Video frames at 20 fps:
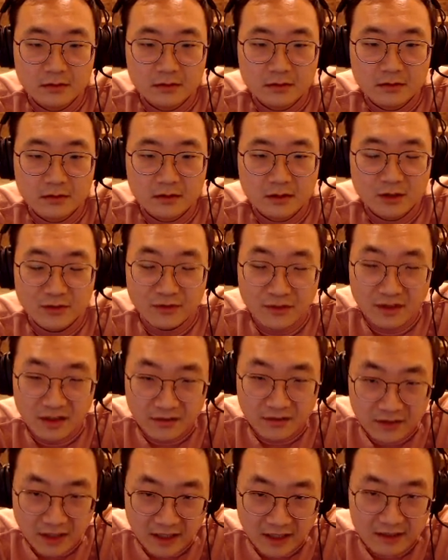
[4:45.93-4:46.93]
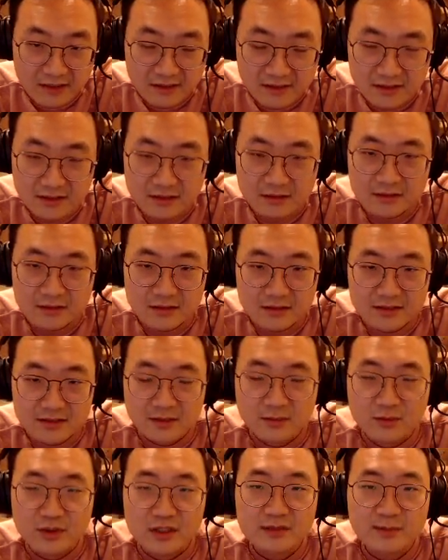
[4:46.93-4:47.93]
hopefully I've gained some
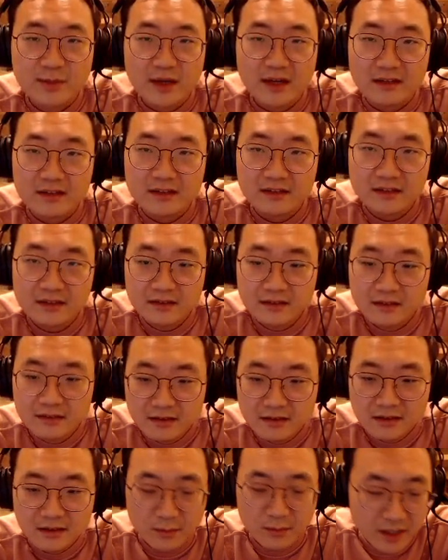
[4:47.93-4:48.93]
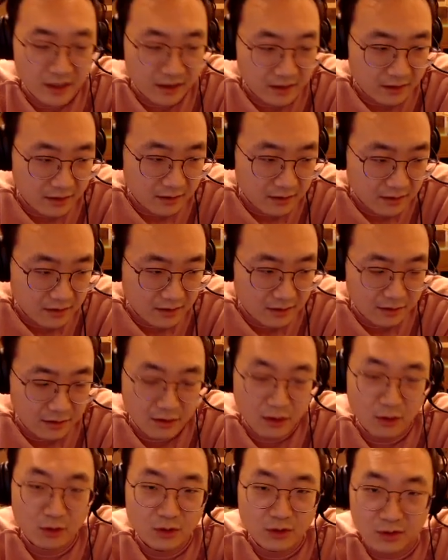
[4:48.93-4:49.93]
respect in my
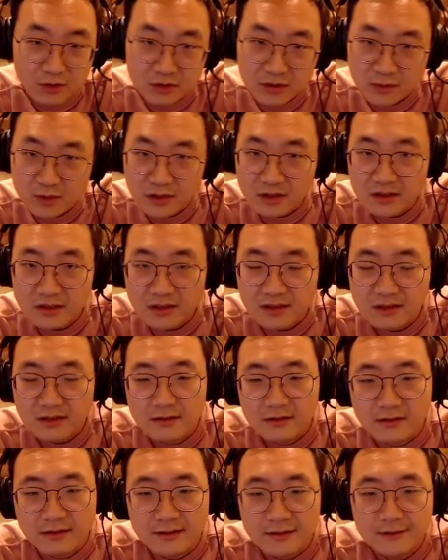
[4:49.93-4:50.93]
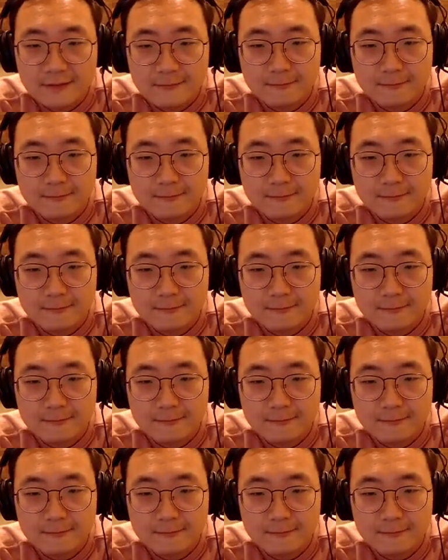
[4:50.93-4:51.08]
local community, right?